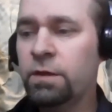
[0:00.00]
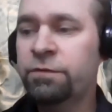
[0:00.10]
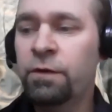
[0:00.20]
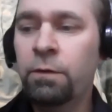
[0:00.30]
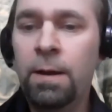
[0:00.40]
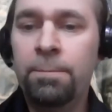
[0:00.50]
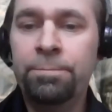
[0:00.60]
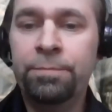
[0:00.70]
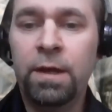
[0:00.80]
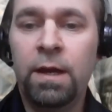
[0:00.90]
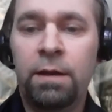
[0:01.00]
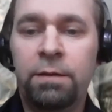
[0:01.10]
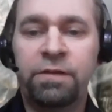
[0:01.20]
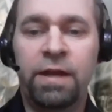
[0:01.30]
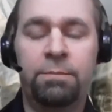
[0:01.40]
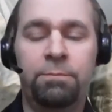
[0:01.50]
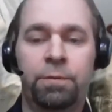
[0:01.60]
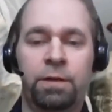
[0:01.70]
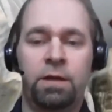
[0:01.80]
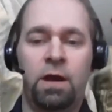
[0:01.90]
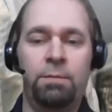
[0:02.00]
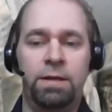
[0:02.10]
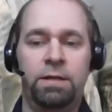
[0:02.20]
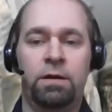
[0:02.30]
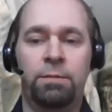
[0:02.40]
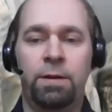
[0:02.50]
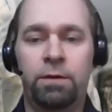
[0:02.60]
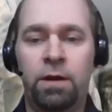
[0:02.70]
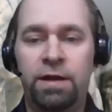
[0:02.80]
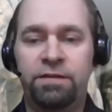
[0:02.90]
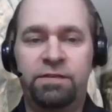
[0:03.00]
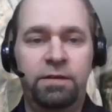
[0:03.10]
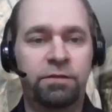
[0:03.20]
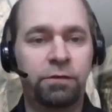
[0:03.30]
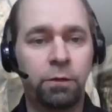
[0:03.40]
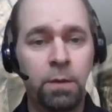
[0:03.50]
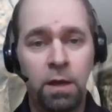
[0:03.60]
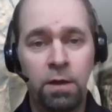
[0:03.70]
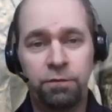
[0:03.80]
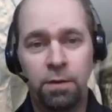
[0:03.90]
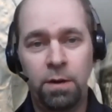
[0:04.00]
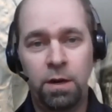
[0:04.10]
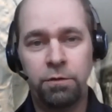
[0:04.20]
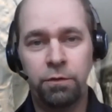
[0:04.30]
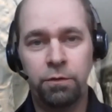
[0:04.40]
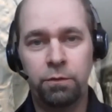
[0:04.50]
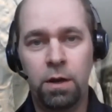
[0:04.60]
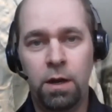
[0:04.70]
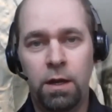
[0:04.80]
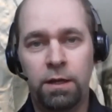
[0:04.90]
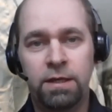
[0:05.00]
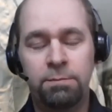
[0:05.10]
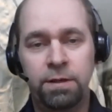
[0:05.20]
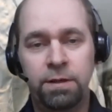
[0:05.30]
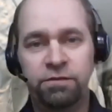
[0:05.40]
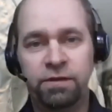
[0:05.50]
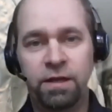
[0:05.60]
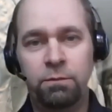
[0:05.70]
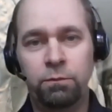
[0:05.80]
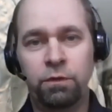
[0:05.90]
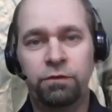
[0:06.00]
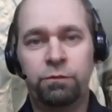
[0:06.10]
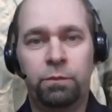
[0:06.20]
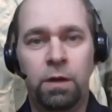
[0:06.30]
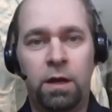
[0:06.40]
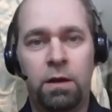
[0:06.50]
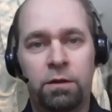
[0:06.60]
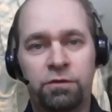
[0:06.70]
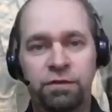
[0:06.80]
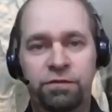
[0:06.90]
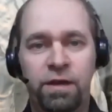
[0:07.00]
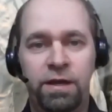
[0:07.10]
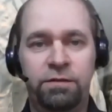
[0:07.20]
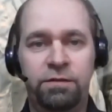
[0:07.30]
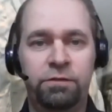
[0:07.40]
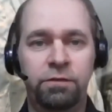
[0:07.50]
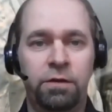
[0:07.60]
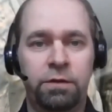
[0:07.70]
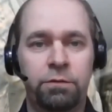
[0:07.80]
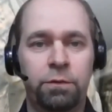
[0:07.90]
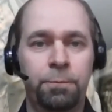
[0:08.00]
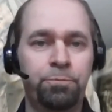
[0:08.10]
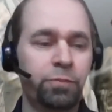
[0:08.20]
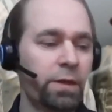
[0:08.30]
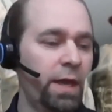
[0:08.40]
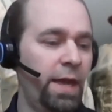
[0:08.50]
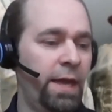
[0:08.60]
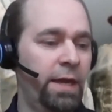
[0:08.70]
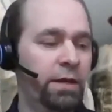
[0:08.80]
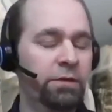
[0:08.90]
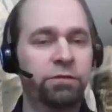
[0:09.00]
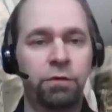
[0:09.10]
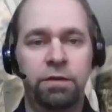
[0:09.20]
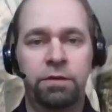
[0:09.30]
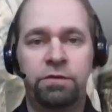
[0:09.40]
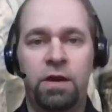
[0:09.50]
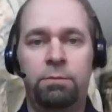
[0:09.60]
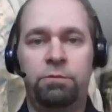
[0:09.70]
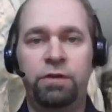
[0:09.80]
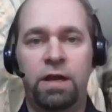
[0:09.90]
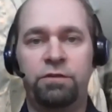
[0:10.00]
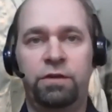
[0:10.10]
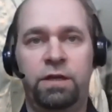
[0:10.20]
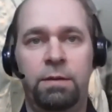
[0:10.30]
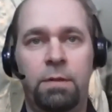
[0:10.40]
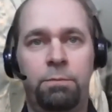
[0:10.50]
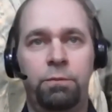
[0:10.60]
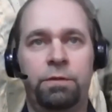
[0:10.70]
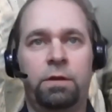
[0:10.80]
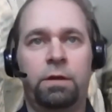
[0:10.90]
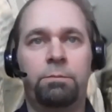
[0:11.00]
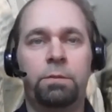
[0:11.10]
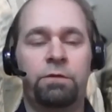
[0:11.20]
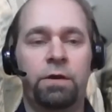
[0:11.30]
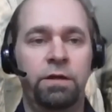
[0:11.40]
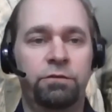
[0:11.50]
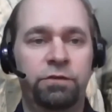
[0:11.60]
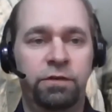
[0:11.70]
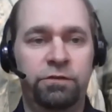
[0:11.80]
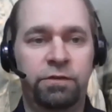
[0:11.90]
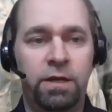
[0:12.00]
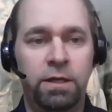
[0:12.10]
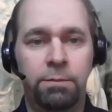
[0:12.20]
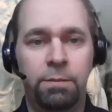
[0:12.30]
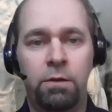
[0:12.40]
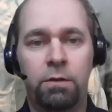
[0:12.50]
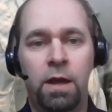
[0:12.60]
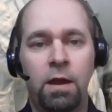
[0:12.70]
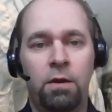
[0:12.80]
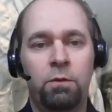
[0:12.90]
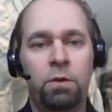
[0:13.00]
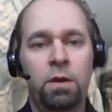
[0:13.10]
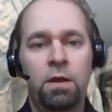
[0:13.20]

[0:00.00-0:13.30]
So Cyan put a comment here about high seas. So from our crew, Kim Binstead was our chief scientist on the crew. And during the time, she actually came up with a very interesting study about how